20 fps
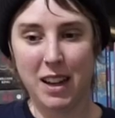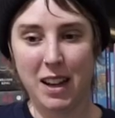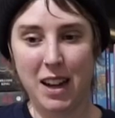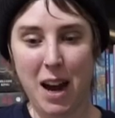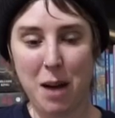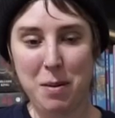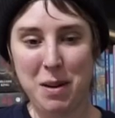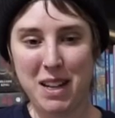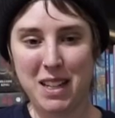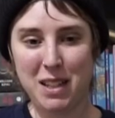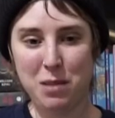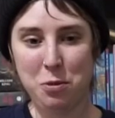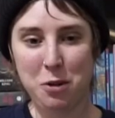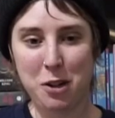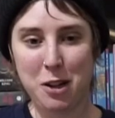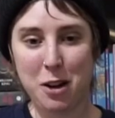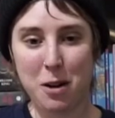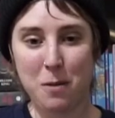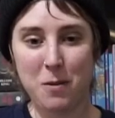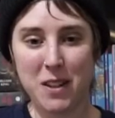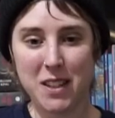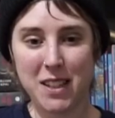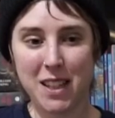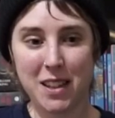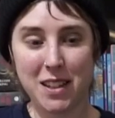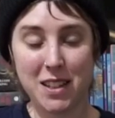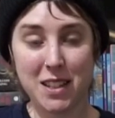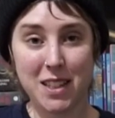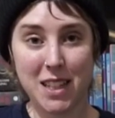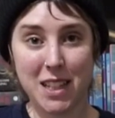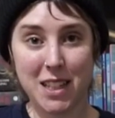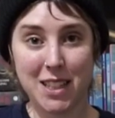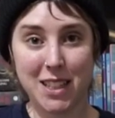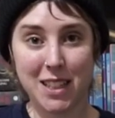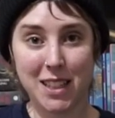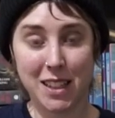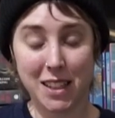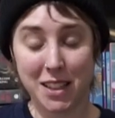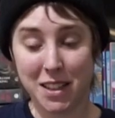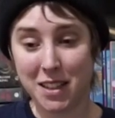I mean, it's pretty obvious at this stage
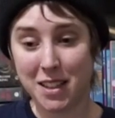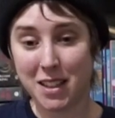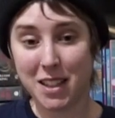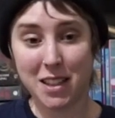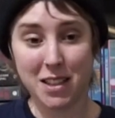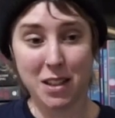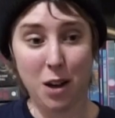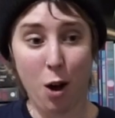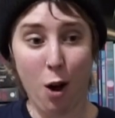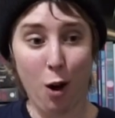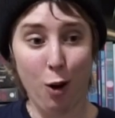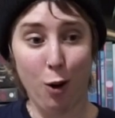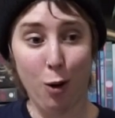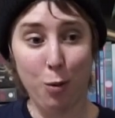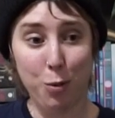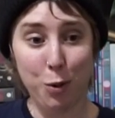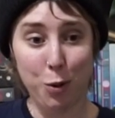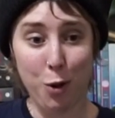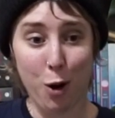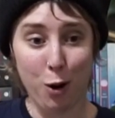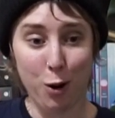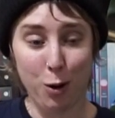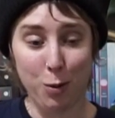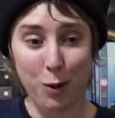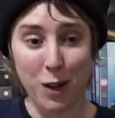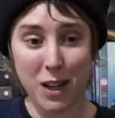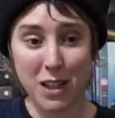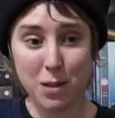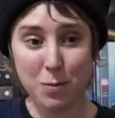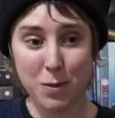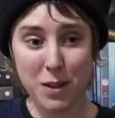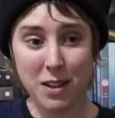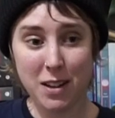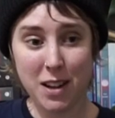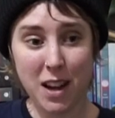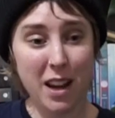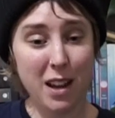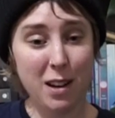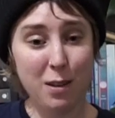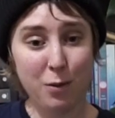that Lydgus is a horrible, horrible
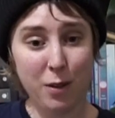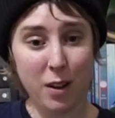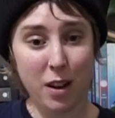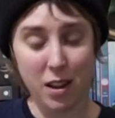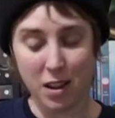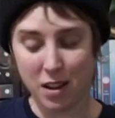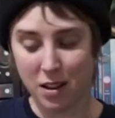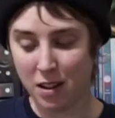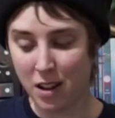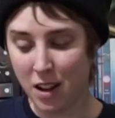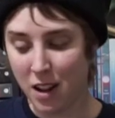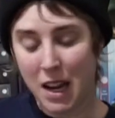husband and father.